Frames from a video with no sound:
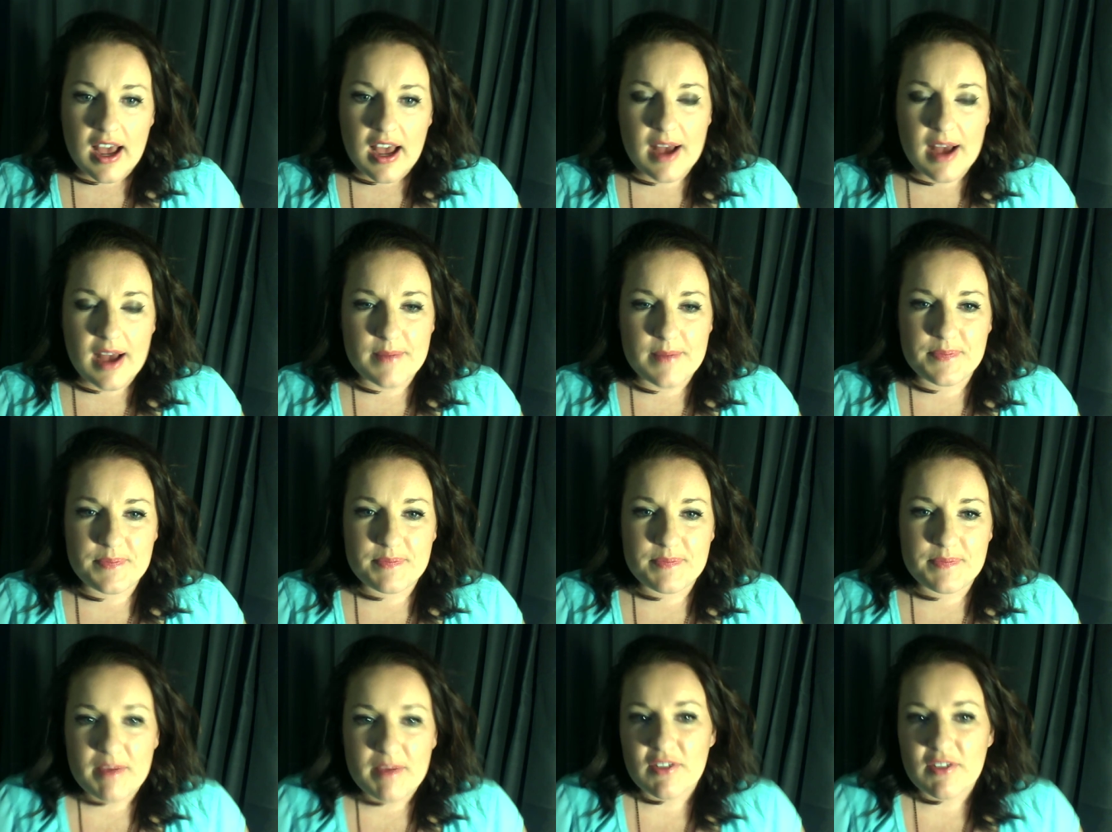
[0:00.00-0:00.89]
Um,
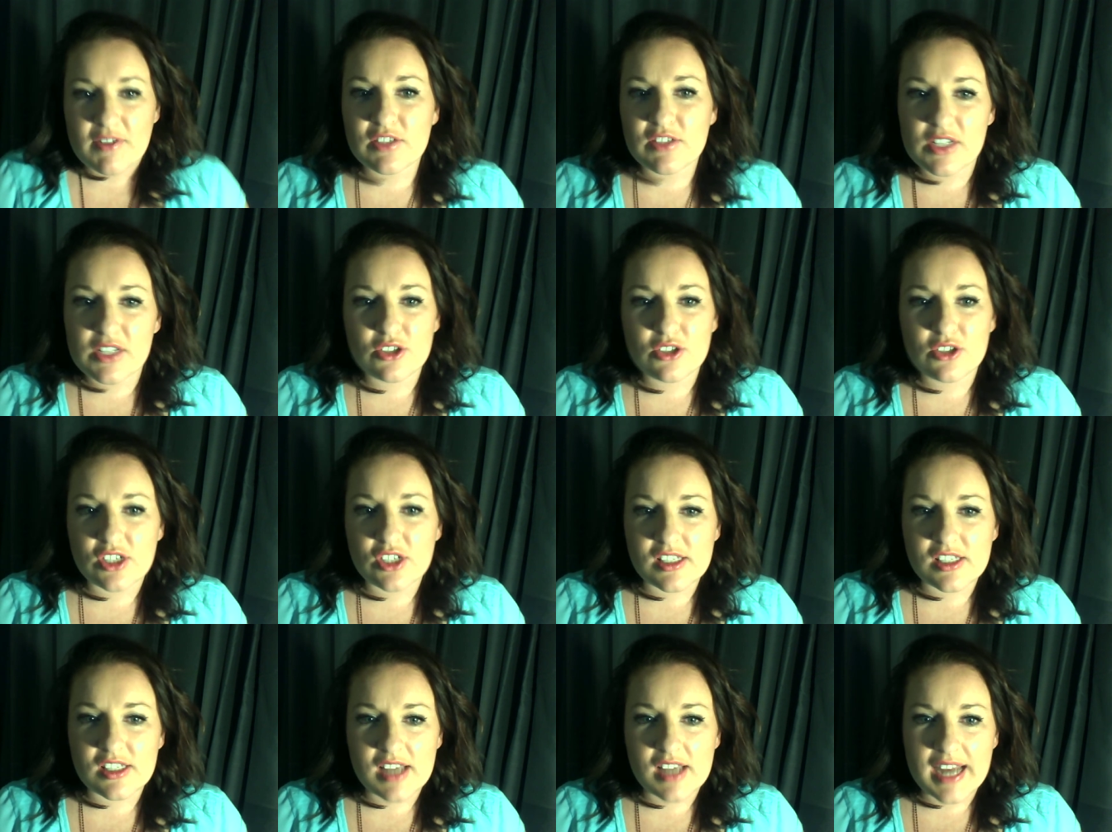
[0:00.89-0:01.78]
my first video is
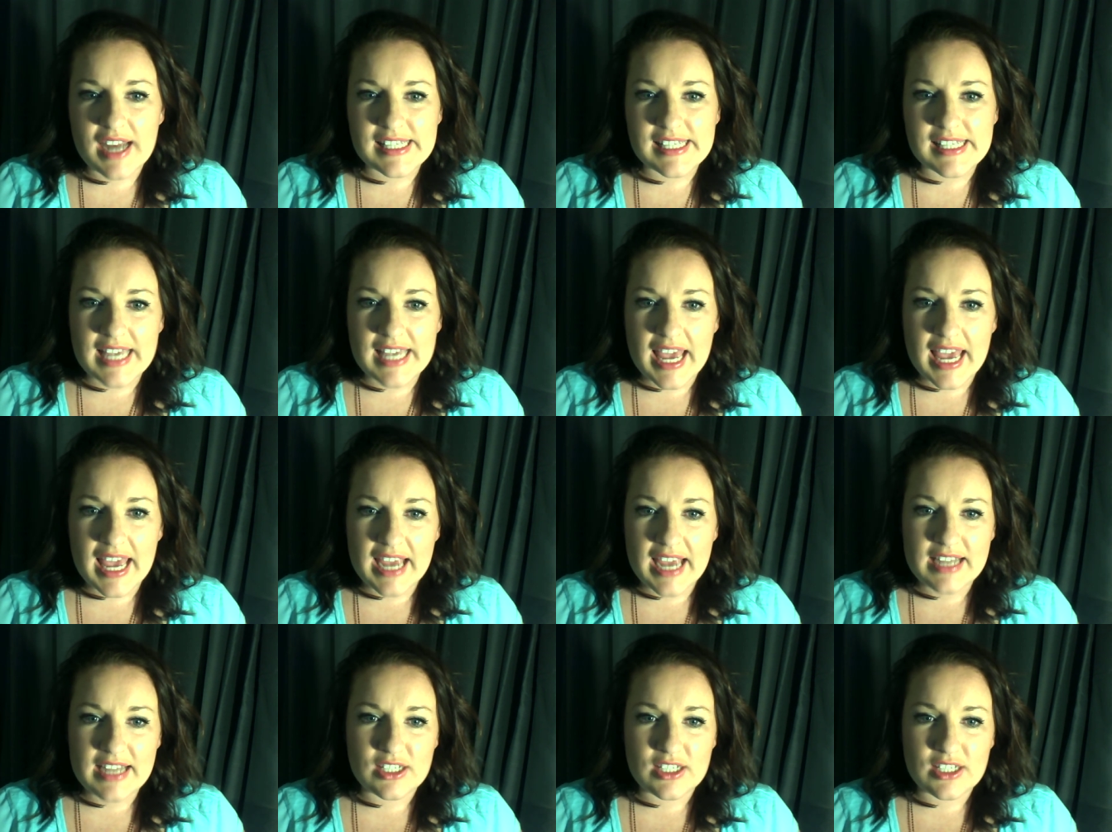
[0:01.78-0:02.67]
just to kind of say
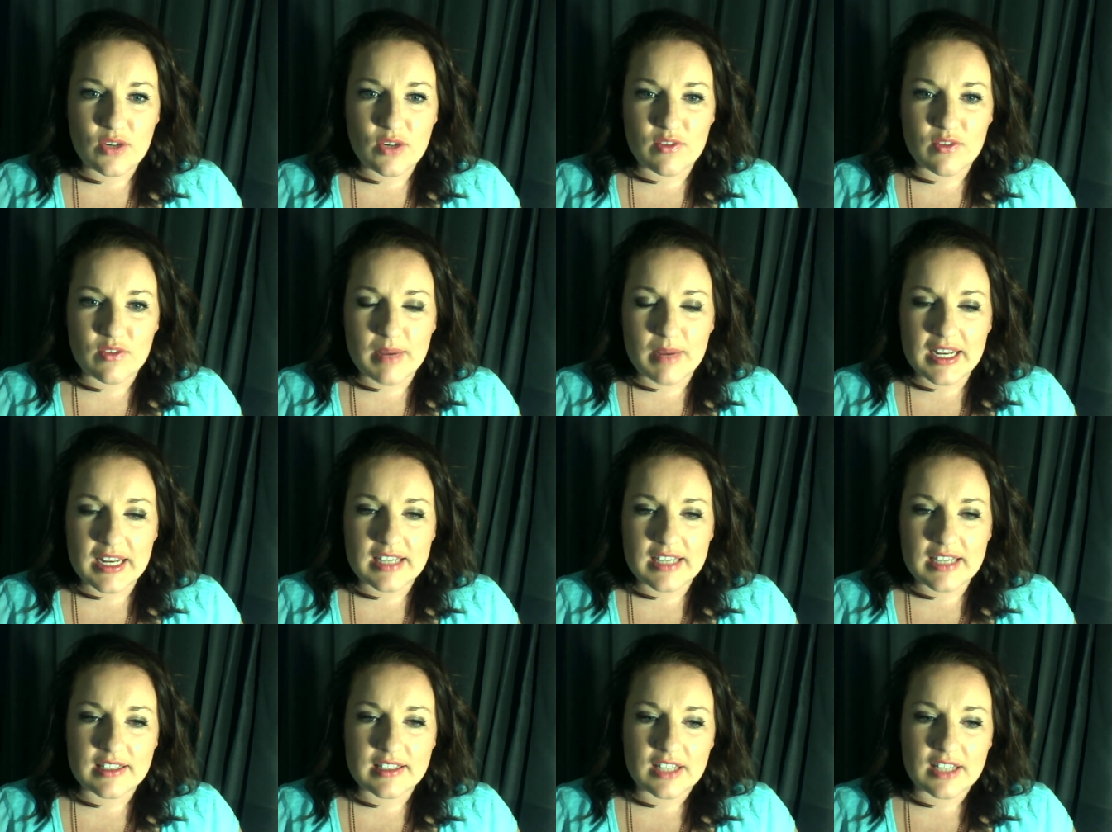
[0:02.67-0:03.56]
hey to everybody
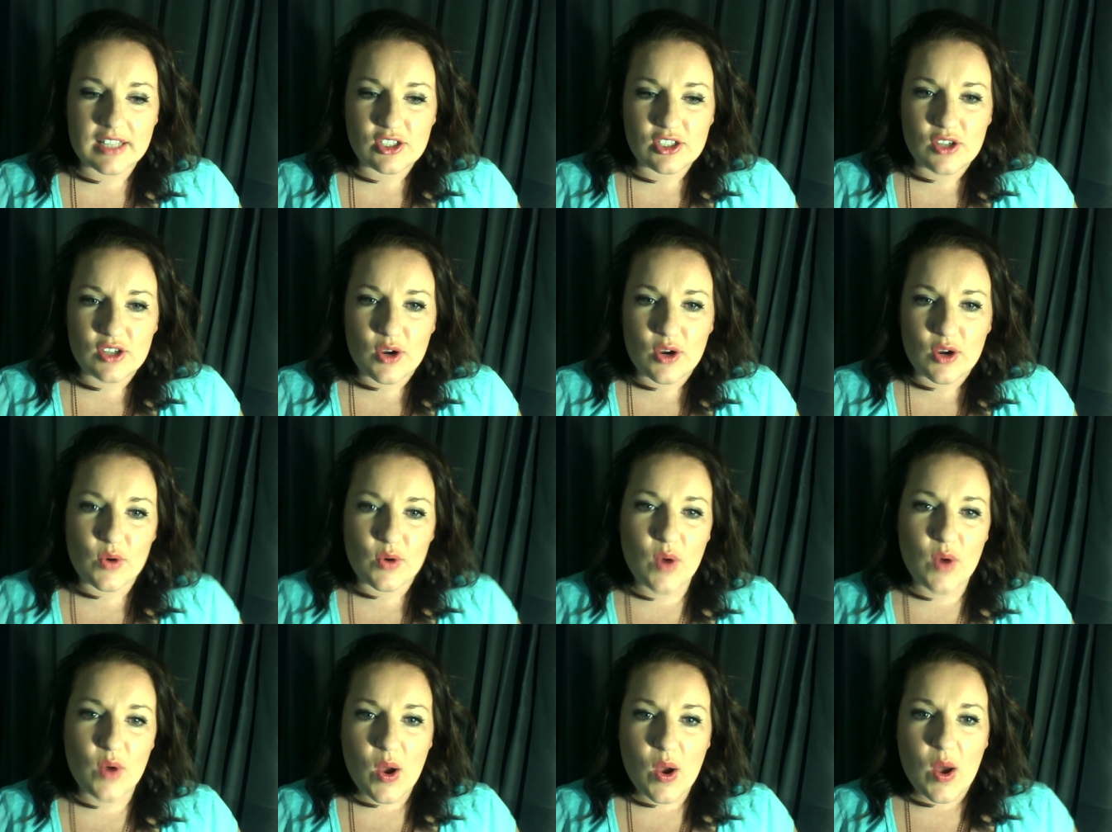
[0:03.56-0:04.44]
and let you
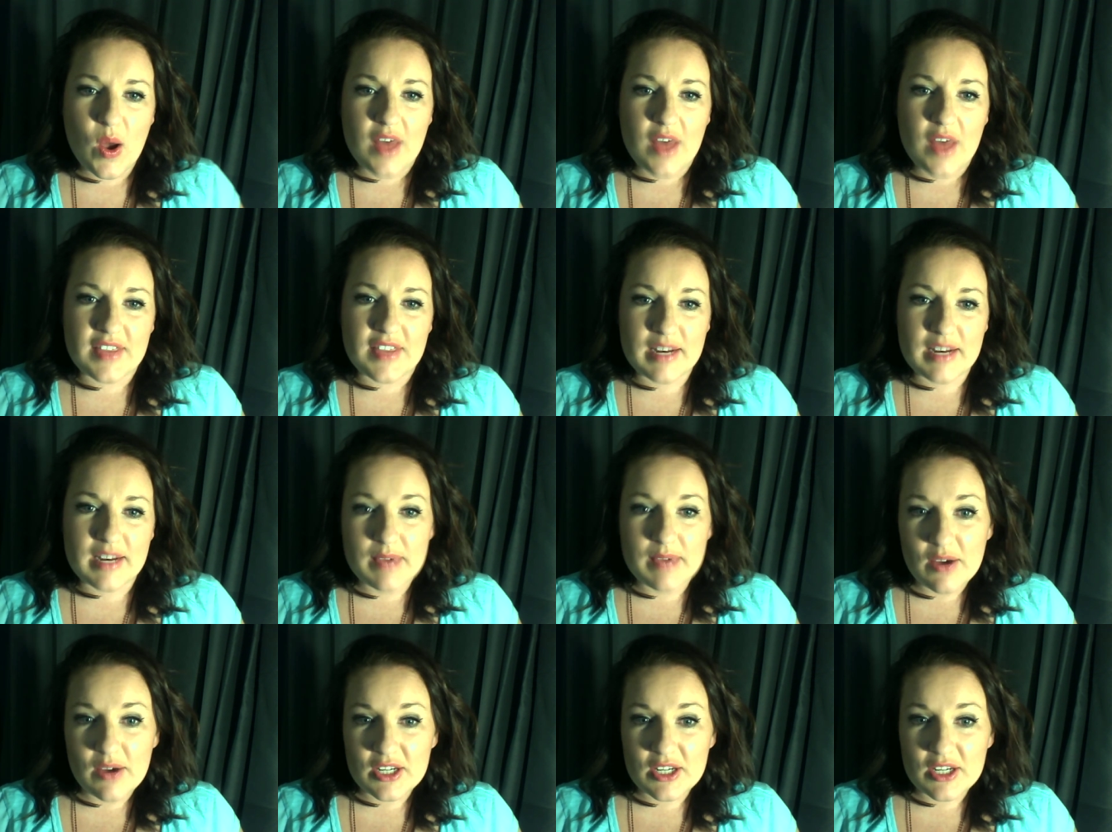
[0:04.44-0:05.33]
know that I'm
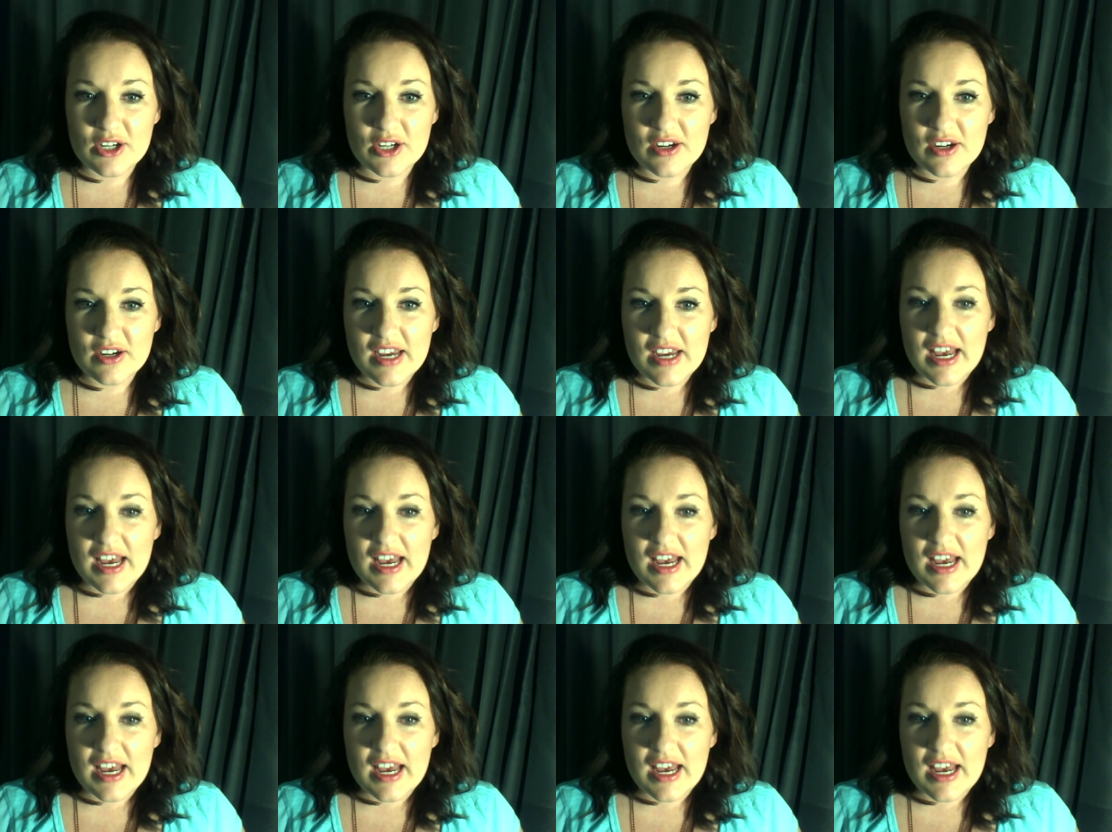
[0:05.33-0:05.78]
out here.